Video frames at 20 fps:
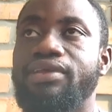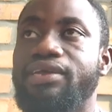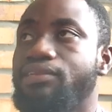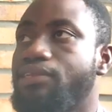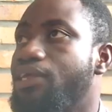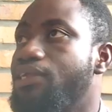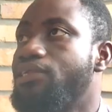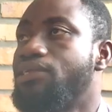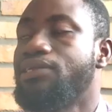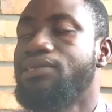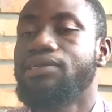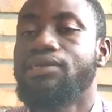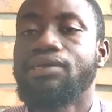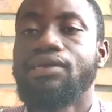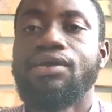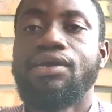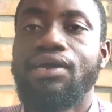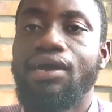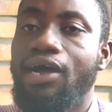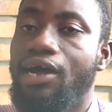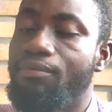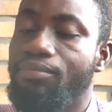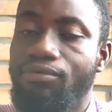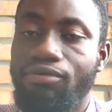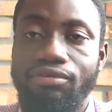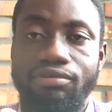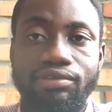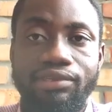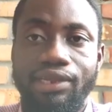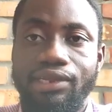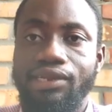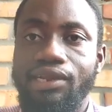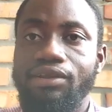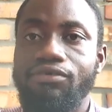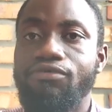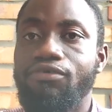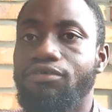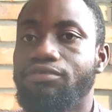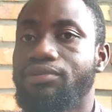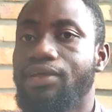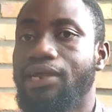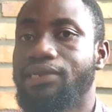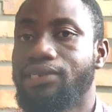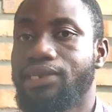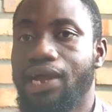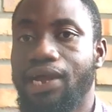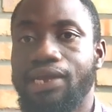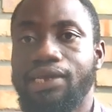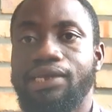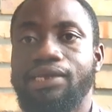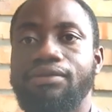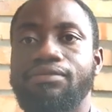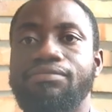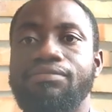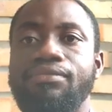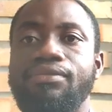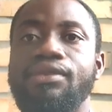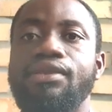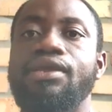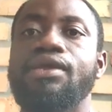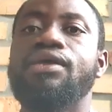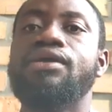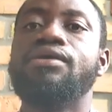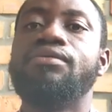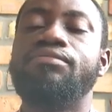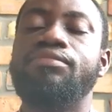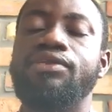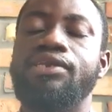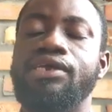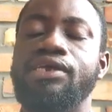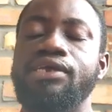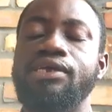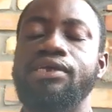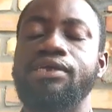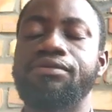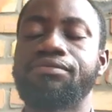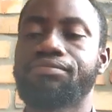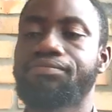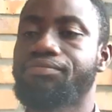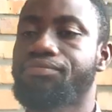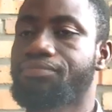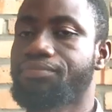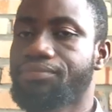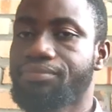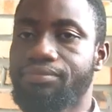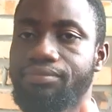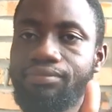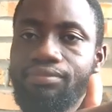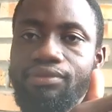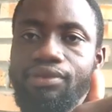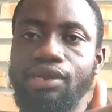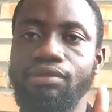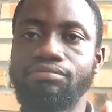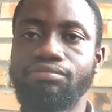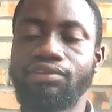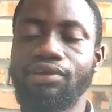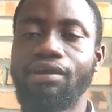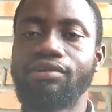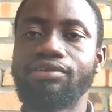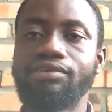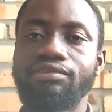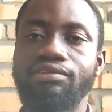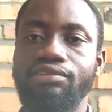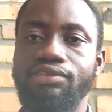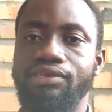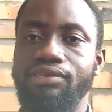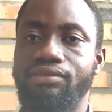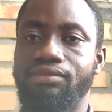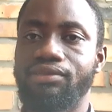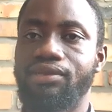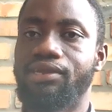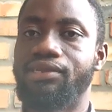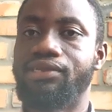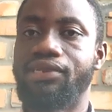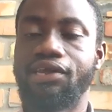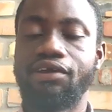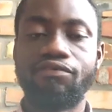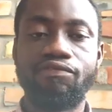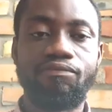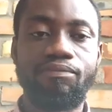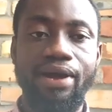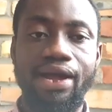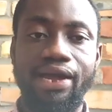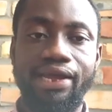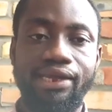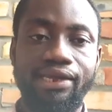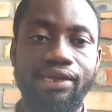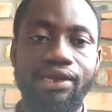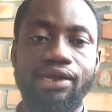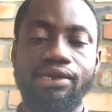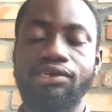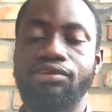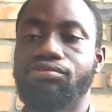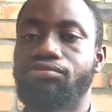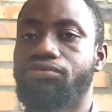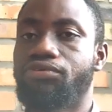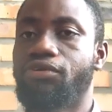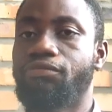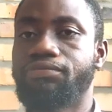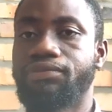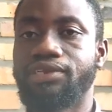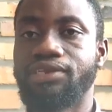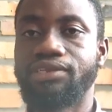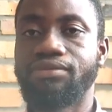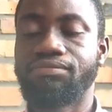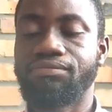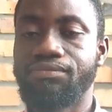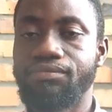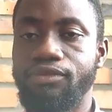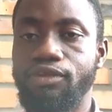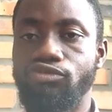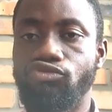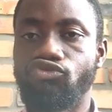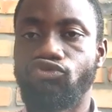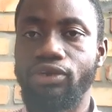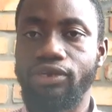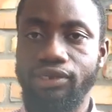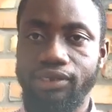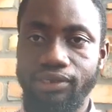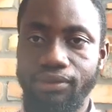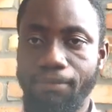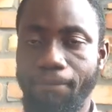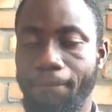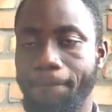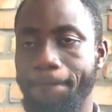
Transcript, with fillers: Asante um, constantly was attacking the um, southern states and thereby uh, disrupting trade.